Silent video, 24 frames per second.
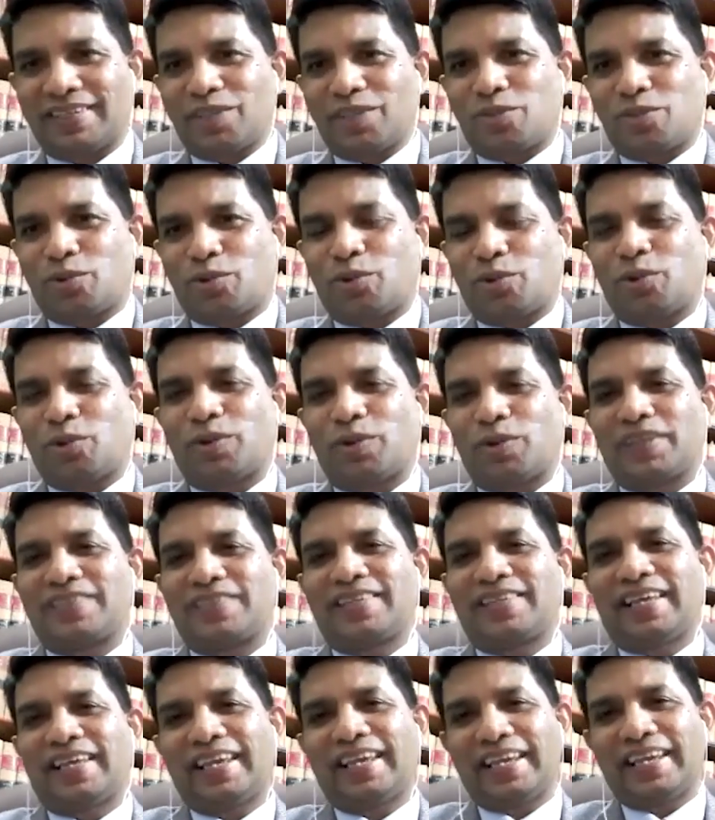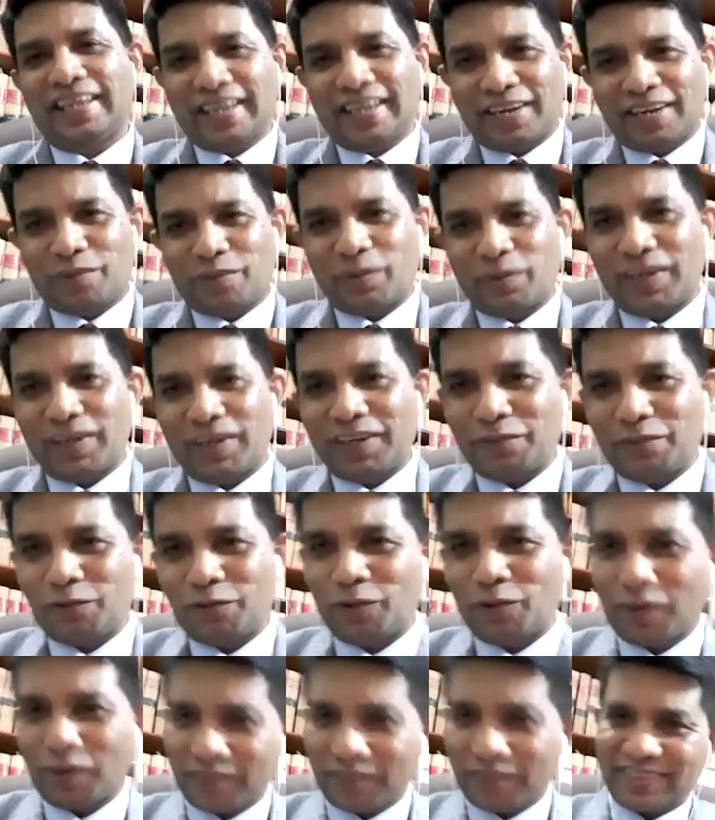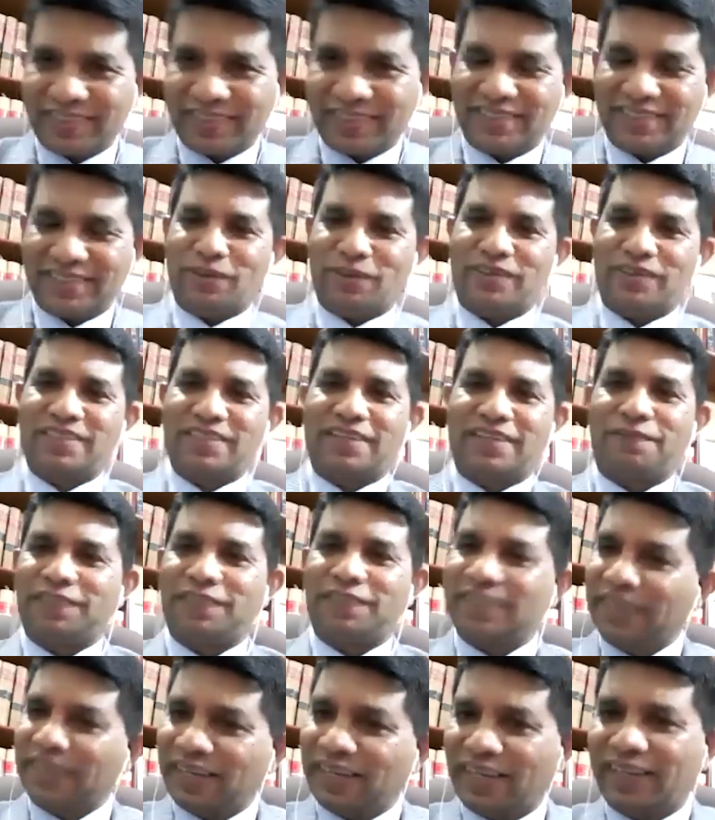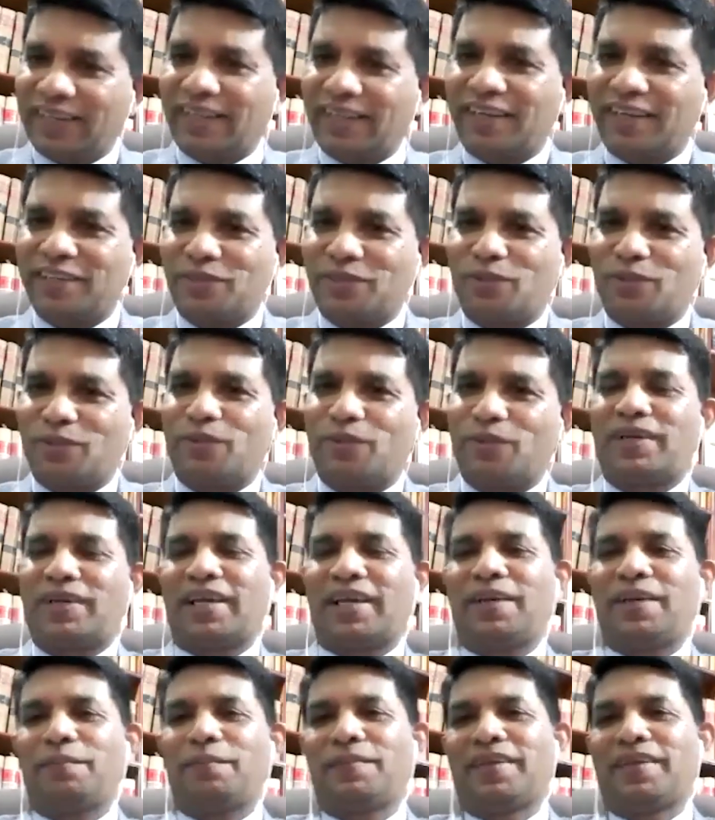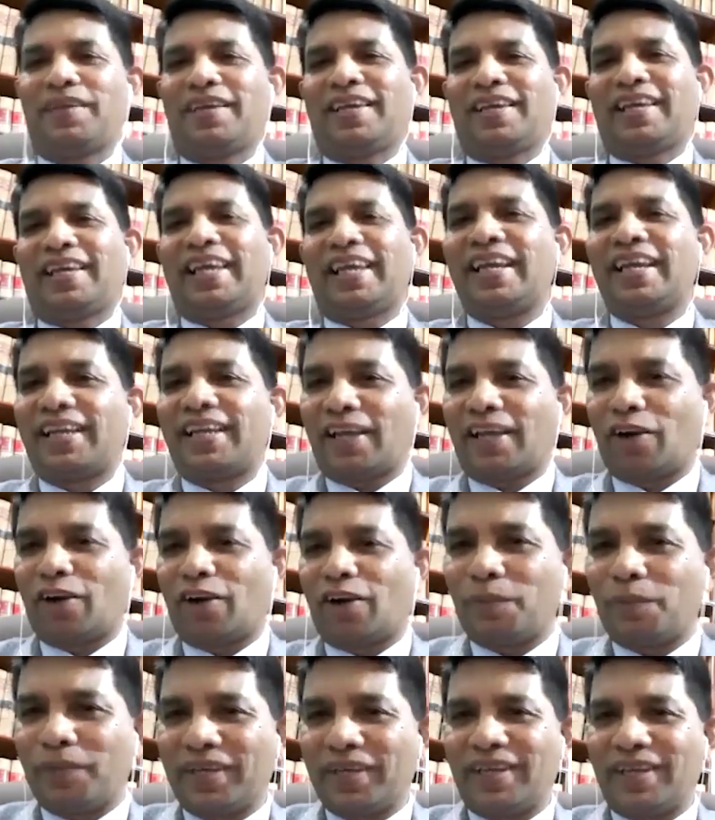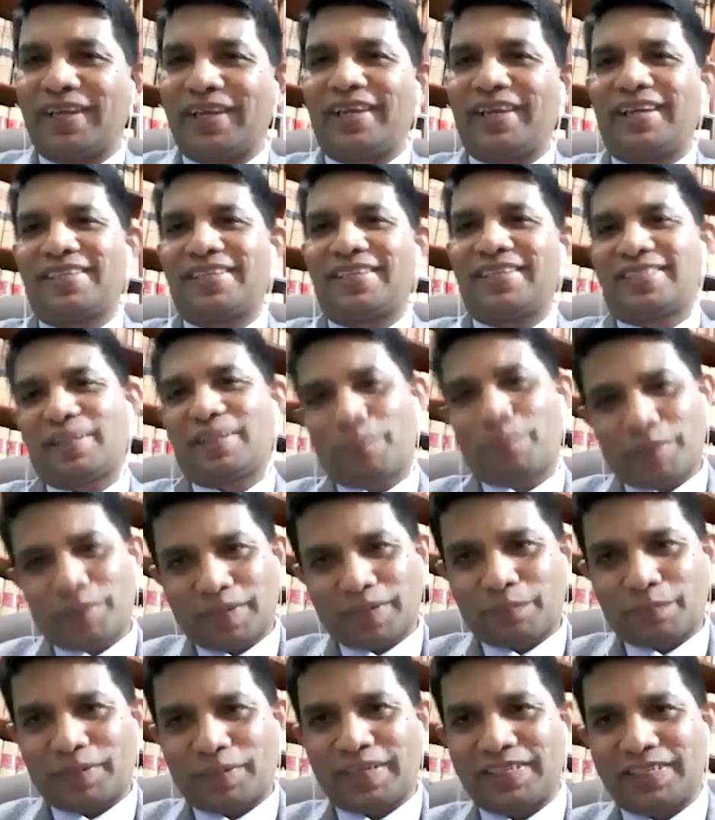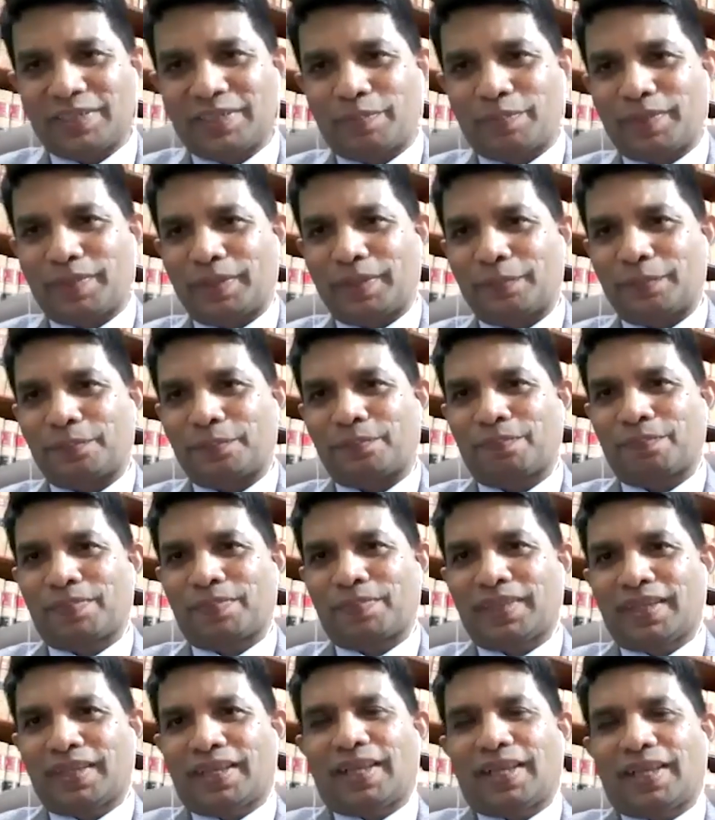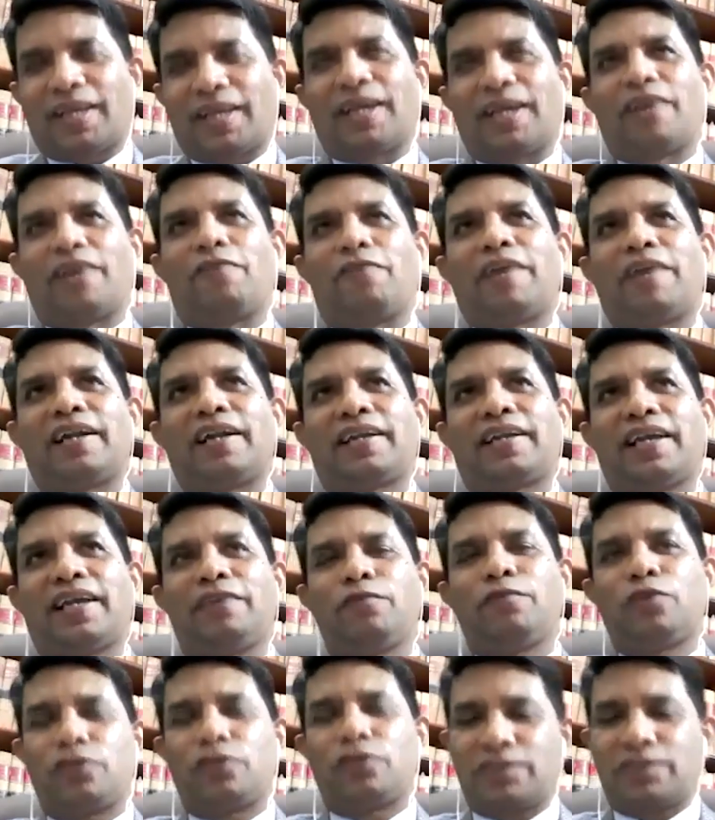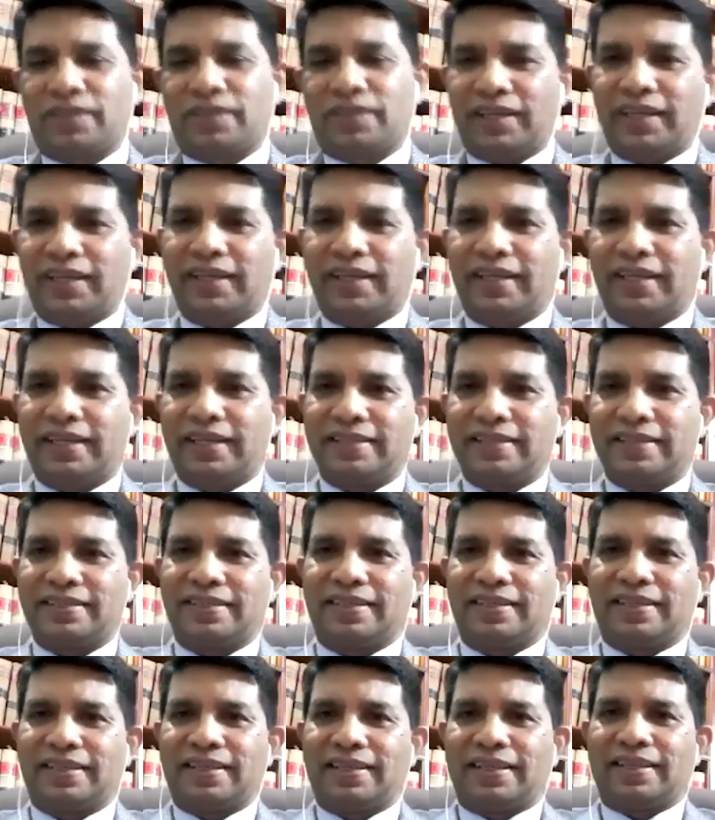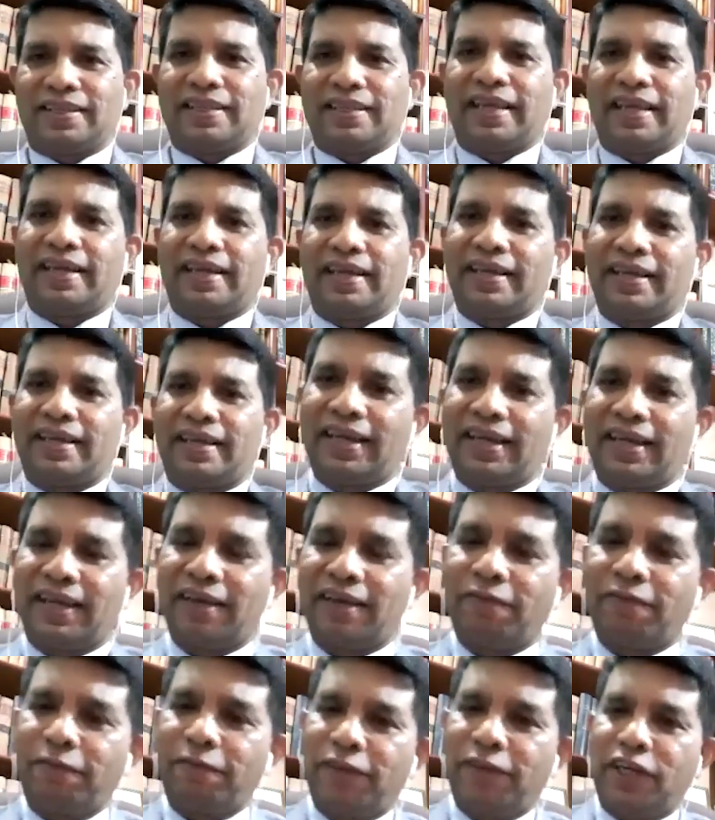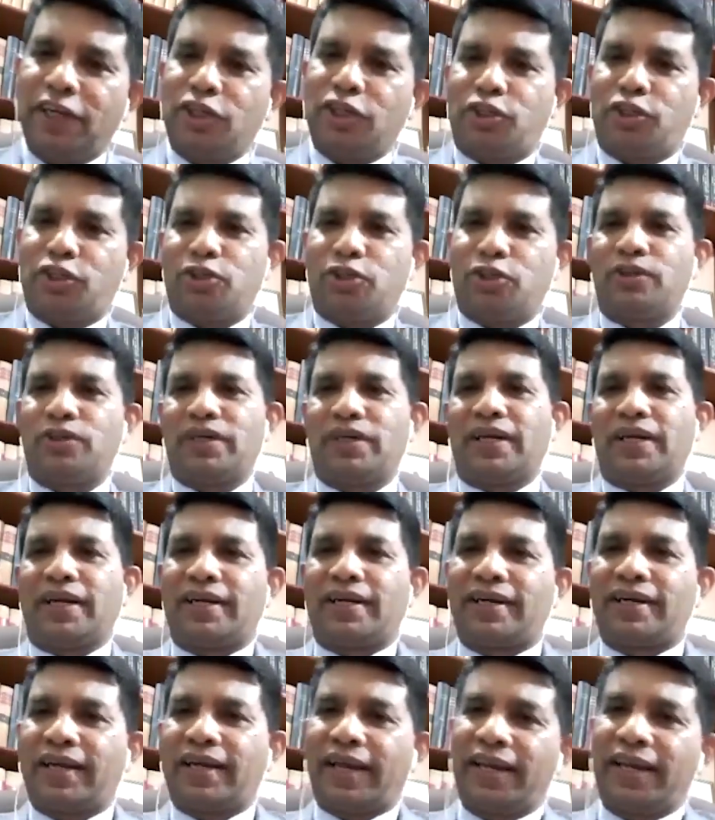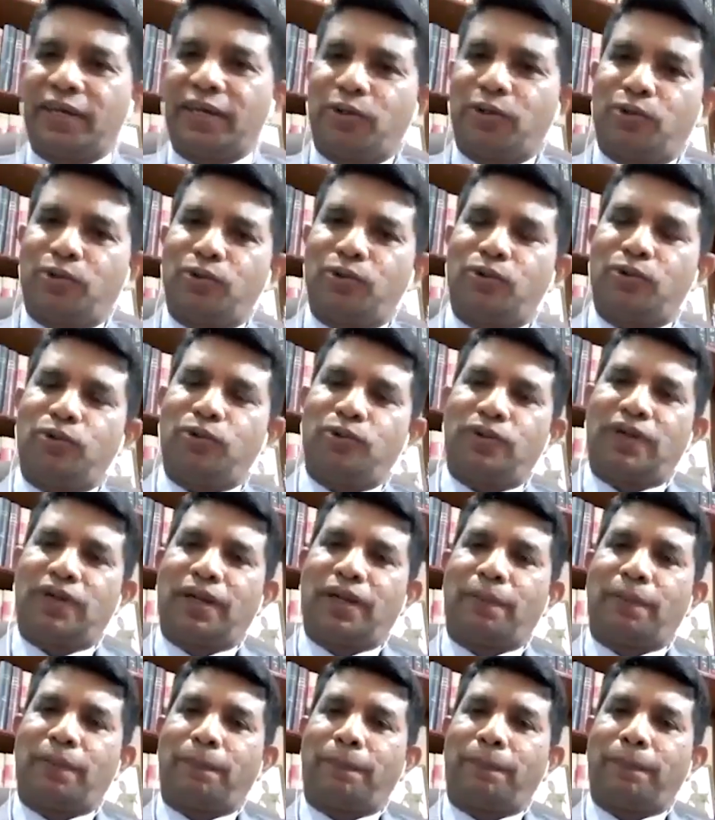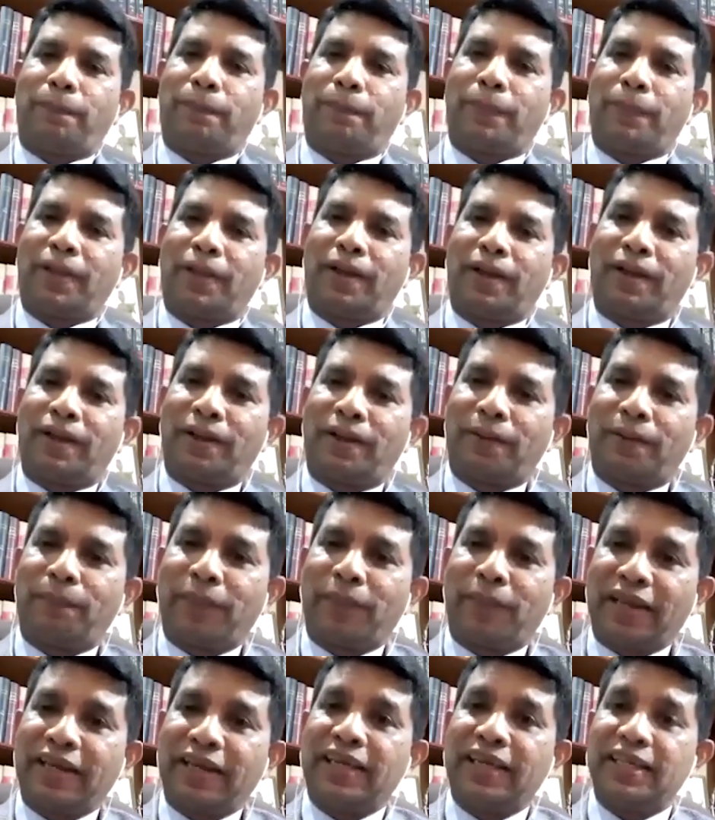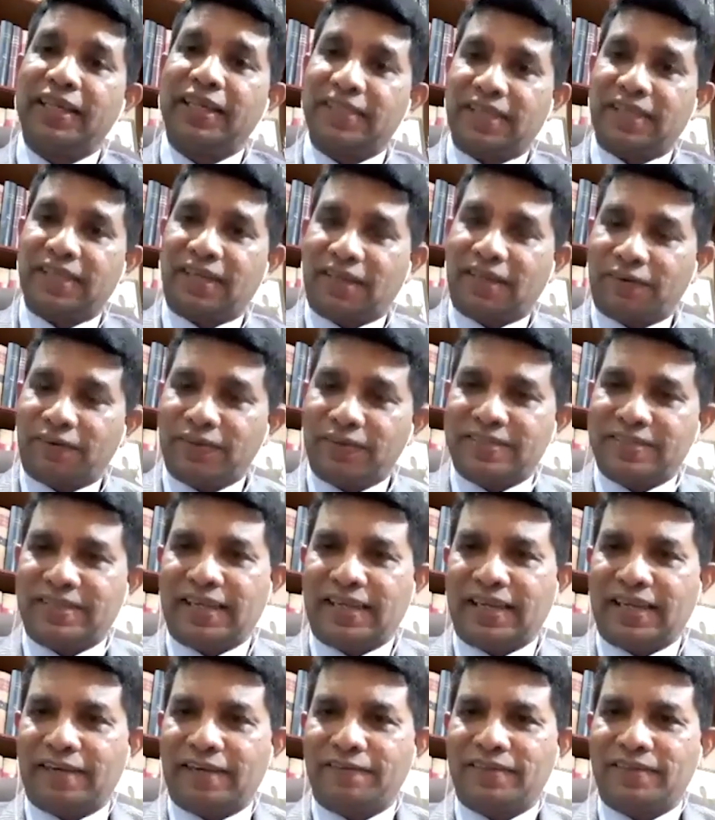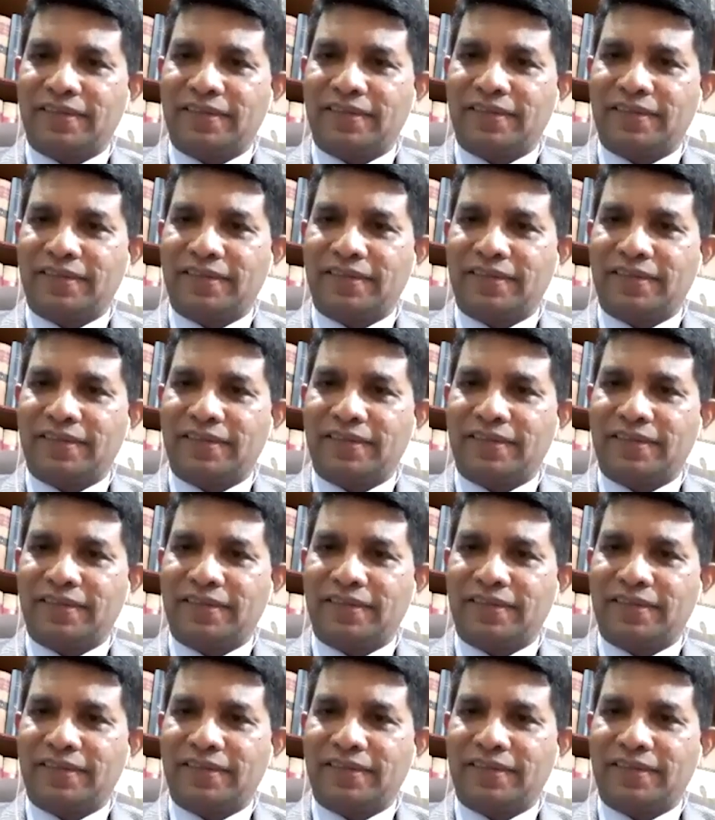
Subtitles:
So saying 24 hours is not sufficient and there is no time, it cannot be an accepted principle. What I would say is that we should try to manage ourselves